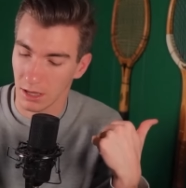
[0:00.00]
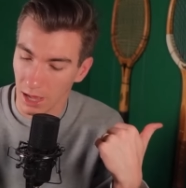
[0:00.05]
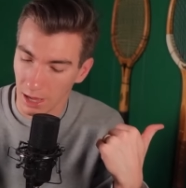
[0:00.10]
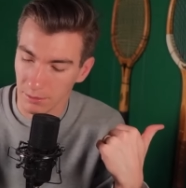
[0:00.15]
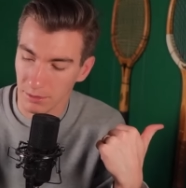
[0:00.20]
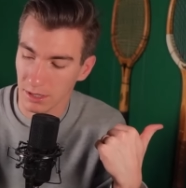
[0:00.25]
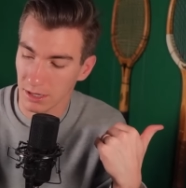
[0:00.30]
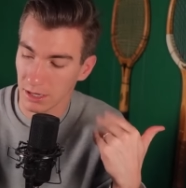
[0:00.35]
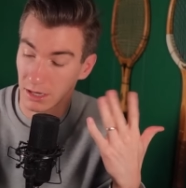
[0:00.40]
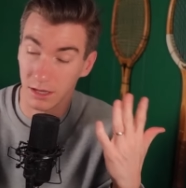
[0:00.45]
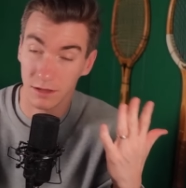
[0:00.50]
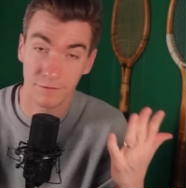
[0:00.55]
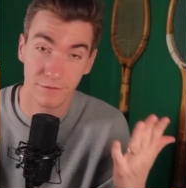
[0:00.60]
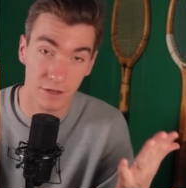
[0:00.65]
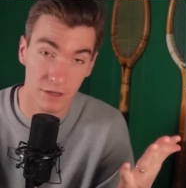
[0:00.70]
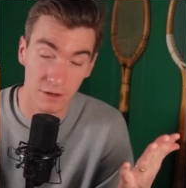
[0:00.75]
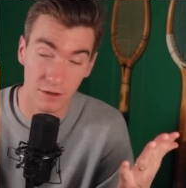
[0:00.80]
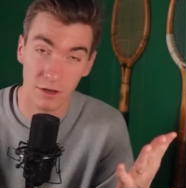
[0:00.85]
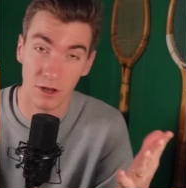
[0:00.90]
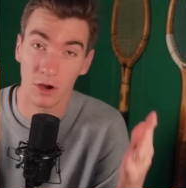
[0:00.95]
I'm Canadian if
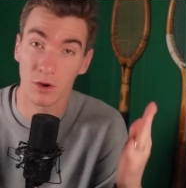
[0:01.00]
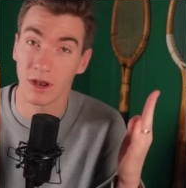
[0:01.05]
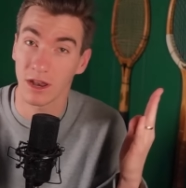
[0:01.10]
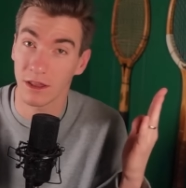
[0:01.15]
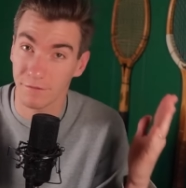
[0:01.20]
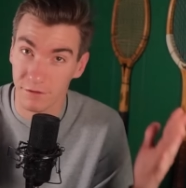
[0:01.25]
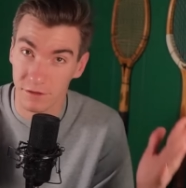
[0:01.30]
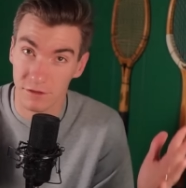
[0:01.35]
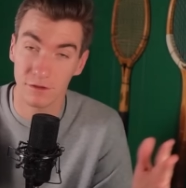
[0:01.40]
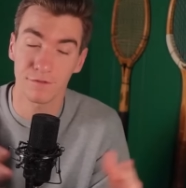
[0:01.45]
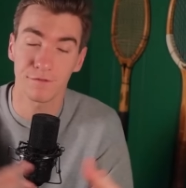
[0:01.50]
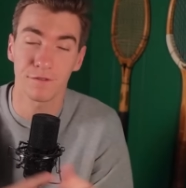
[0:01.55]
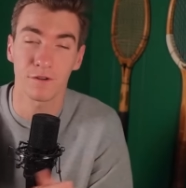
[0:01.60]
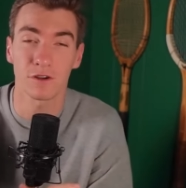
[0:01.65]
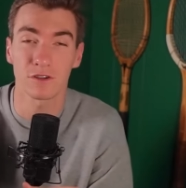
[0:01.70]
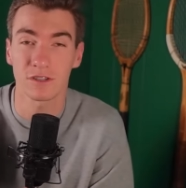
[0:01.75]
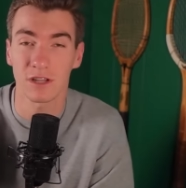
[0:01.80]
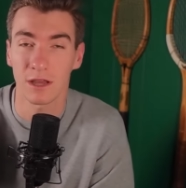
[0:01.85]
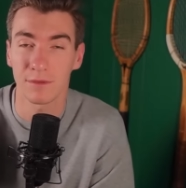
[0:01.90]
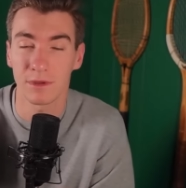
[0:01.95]
you didn't know. And if it's your
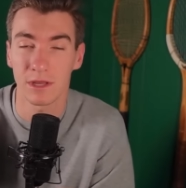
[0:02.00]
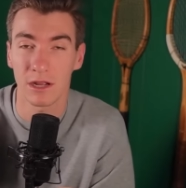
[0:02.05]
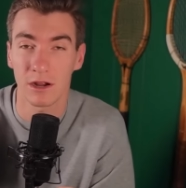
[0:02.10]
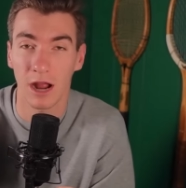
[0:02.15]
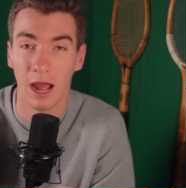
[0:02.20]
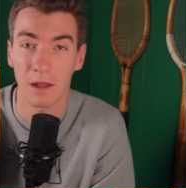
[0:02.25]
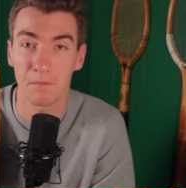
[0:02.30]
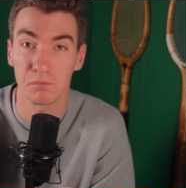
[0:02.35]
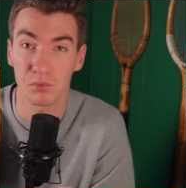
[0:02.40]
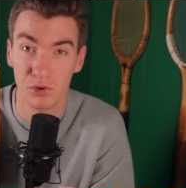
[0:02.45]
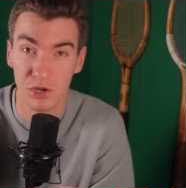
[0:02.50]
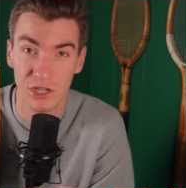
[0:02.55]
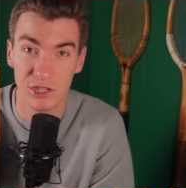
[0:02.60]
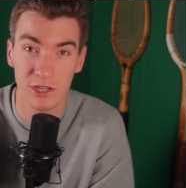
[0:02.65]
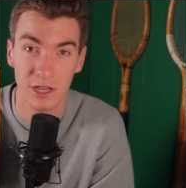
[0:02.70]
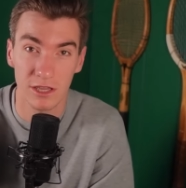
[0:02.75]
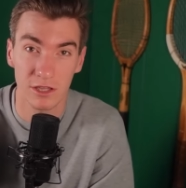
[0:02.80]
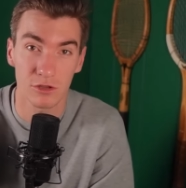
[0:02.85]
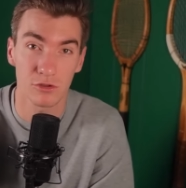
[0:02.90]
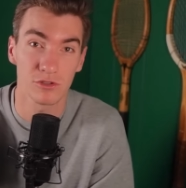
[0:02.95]
first time here, I
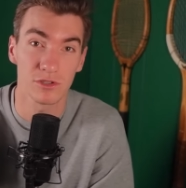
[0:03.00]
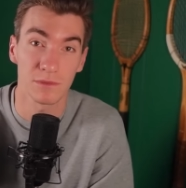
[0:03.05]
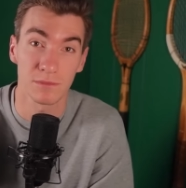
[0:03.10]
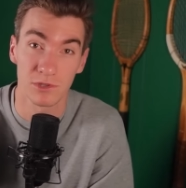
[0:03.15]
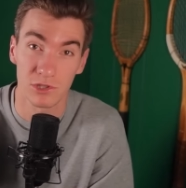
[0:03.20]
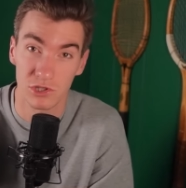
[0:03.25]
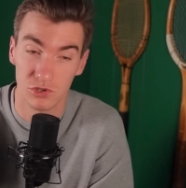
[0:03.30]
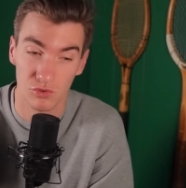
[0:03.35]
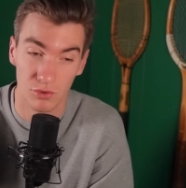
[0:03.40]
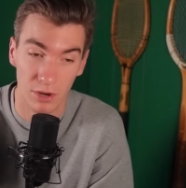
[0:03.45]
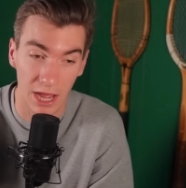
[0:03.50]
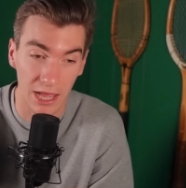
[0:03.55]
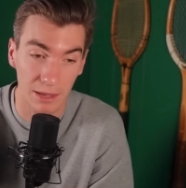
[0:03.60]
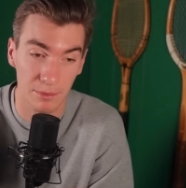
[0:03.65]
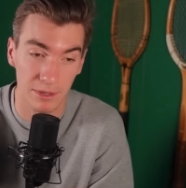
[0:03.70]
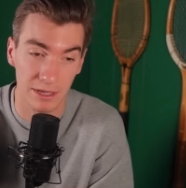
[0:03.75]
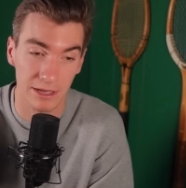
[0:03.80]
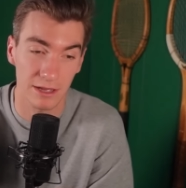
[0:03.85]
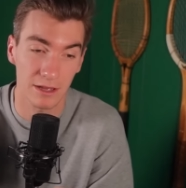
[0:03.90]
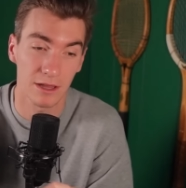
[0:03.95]
appreciate you
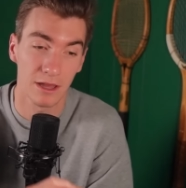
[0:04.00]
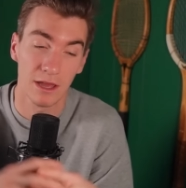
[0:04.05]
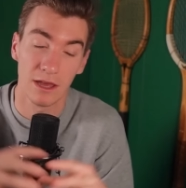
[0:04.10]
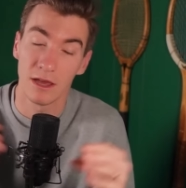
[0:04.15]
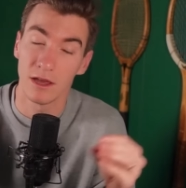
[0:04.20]
subscribing.